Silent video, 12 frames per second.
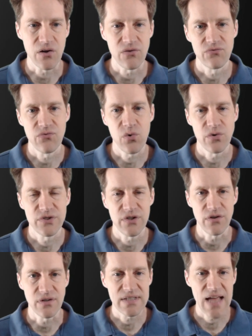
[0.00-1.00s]
for
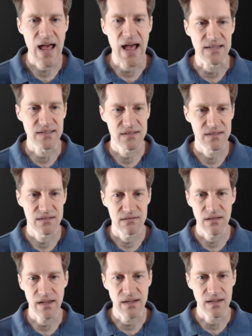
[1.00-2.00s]
certain tasks,
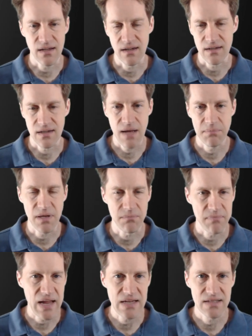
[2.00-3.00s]
like copy and
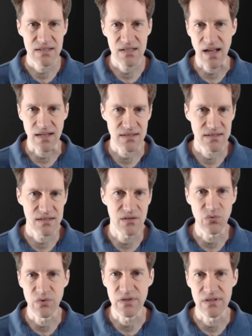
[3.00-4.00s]
paste tasks. It
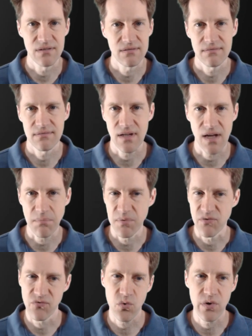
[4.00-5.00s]
was upper
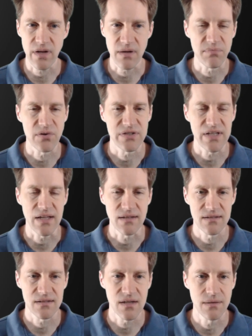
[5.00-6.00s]
40%,
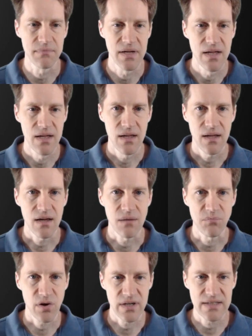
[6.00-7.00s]
some
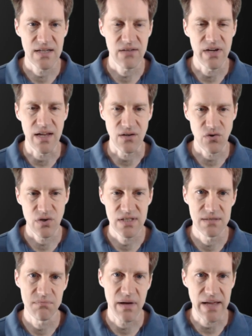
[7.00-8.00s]
productivity
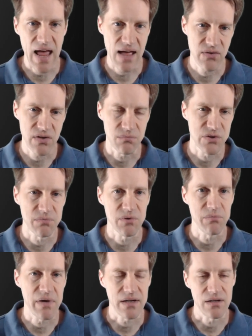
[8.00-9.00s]
increases by having multiple
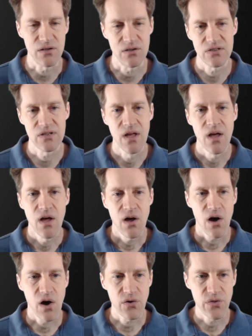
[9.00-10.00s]
monitors.
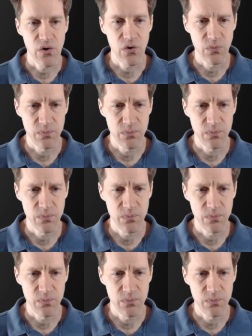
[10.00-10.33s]
Although